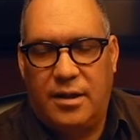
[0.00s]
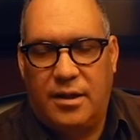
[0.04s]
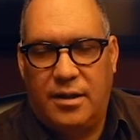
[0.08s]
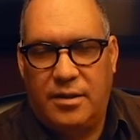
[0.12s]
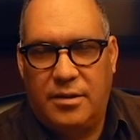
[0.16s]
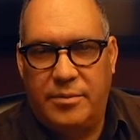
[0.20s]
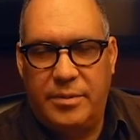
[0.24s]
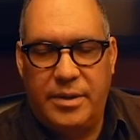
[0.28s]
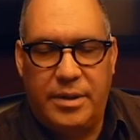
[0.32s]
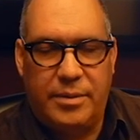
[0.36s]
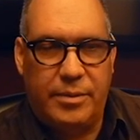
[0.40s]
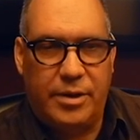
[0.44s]

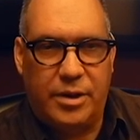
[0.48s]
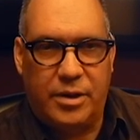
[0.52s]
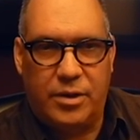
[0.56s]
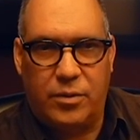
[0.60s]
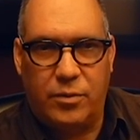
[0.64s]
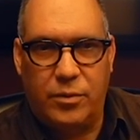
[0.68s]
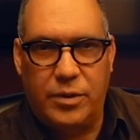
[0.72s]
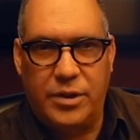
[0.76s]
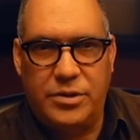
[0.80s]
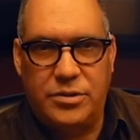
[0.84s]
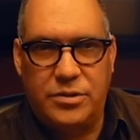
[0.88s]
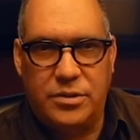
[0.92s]
the Mid-America
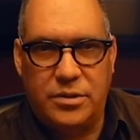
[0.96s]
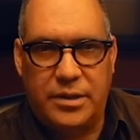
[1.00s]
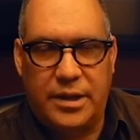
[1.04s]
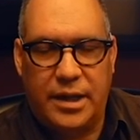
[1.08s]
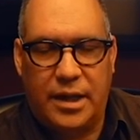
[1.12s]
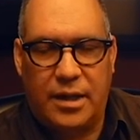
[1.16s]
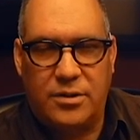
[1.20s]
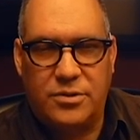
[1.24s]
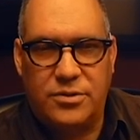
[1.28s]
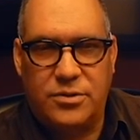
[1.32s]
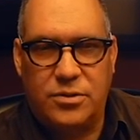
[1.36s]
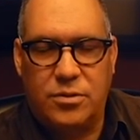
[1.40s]
Regional
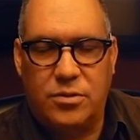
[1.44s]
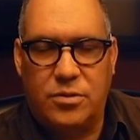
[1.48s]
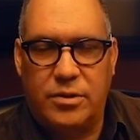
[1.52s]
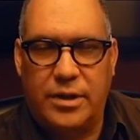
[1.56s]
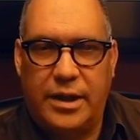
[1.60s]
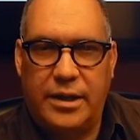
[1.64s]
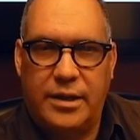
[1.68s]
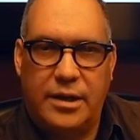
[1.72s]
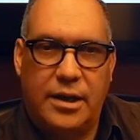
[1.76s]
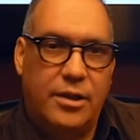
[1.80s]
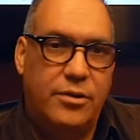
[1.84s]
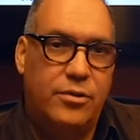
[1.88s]
Council,
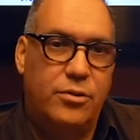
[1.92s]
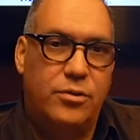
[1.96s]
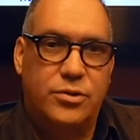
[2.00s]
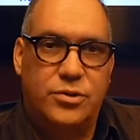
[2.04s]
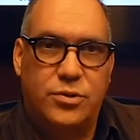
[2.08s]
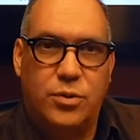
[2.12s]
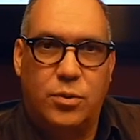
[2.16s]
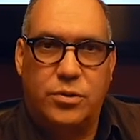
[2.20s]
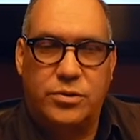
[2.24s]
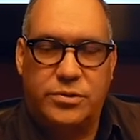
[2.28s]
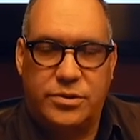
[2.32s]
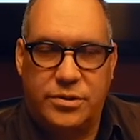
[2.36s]
and other
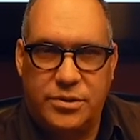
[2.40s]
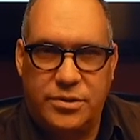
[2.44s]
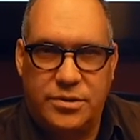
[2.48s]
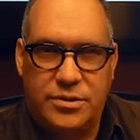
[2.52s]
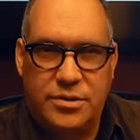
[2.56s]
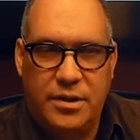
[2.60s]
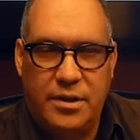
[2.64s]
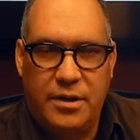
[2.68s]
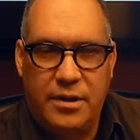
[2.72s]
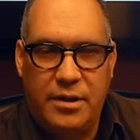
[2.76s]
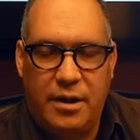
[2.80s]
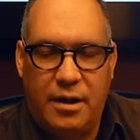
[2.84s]
sources
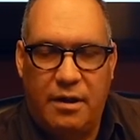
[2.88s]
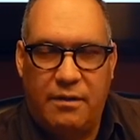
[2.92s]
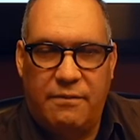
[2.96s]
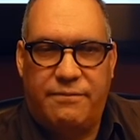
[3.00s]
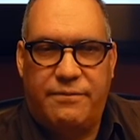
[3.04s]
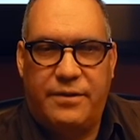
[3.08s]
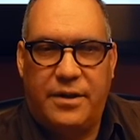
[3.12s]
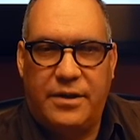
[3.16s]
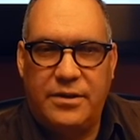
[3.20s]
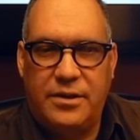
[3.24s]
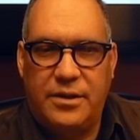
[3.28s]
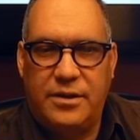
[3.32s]
of
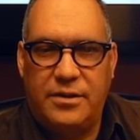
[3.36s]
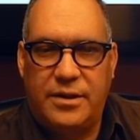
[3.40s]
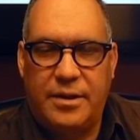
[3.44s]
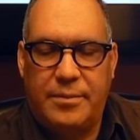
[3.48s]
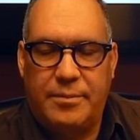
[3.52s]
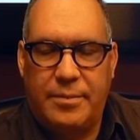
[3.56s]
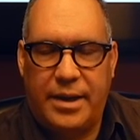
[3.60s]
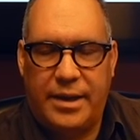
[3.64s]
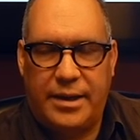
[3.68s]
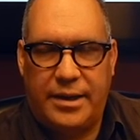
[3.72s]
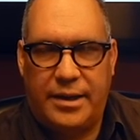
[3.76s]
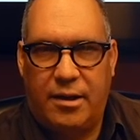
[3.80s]
funding that
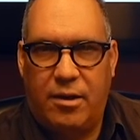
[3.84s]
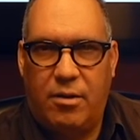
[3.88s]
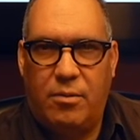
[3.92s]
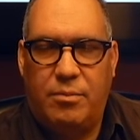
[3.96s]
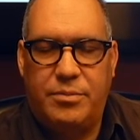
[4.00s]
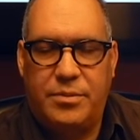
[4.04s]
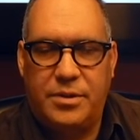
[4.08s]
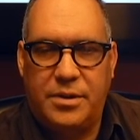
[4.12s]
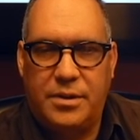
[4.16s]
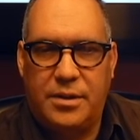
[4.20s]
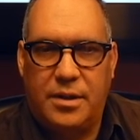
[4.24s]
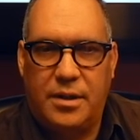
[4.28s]
might help
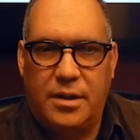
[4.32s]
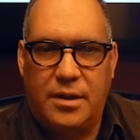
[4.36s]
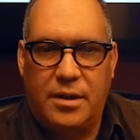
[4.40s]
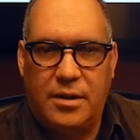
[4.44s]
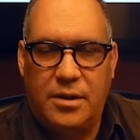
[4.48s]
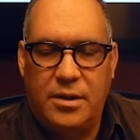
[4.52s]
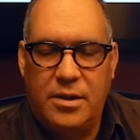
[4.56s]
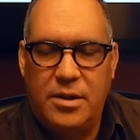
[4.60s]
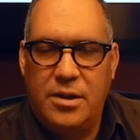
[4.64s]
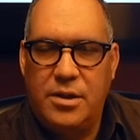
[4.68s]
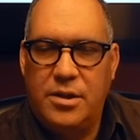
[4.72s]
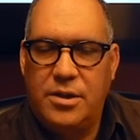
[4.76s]

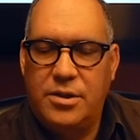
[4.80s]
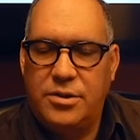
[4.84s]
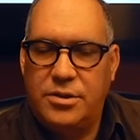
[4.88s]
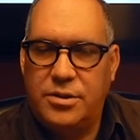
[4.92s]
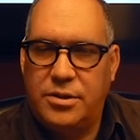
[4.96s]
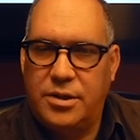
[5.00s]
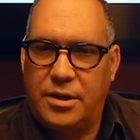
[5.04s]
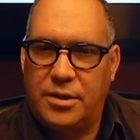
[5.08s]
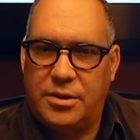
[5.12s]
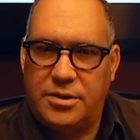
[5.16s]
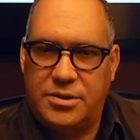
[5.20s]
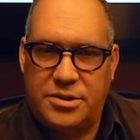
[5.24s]

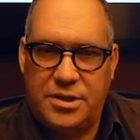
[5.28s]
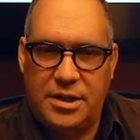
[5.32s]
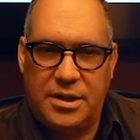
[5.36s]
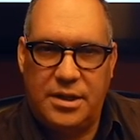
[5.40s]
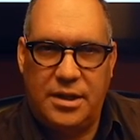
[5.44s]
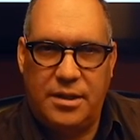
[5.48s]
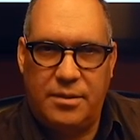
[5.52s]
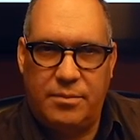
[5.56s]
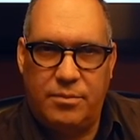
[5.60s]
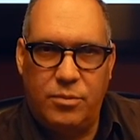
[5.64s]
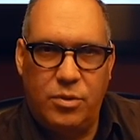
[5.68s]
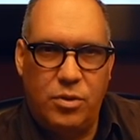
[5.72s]
the
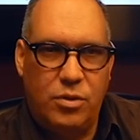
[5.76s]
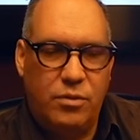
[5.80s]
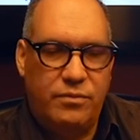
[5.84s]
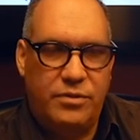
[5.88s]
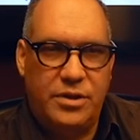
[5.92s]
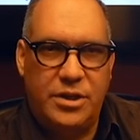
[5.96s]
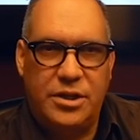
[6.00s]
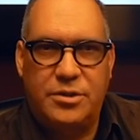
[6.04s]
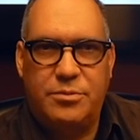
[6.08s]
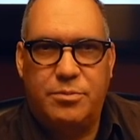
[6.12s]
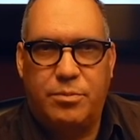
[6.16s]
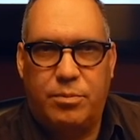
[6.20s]
city move
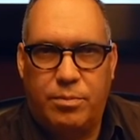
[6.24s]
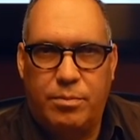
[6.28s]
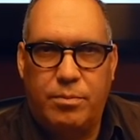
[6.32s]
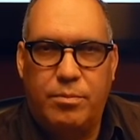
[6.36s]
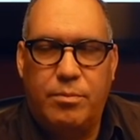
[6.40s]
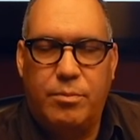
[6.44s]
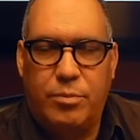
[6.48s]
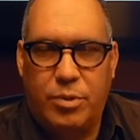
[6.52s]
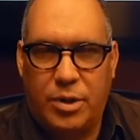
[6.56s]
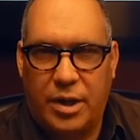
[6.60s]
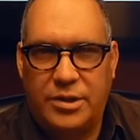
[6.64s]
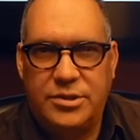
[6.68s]
these
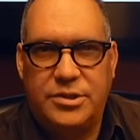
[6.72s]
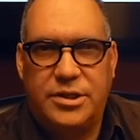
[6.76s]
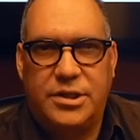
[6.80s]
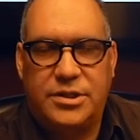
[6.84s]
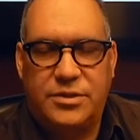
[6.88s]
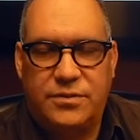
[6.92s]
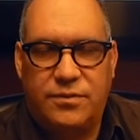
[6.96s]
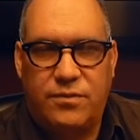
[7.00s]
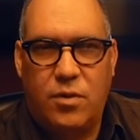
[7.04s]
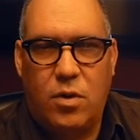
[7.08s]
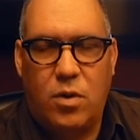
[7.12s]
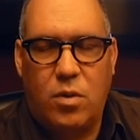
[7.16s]

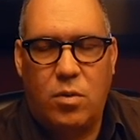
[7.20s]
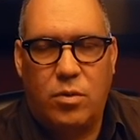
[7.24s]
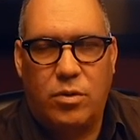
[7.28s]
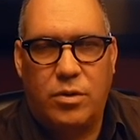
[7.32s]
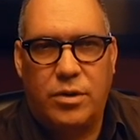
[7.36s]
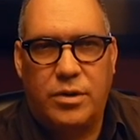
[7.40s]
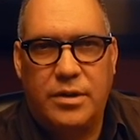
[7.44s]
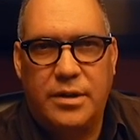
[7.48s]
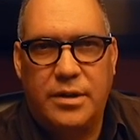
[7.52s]
projects forward.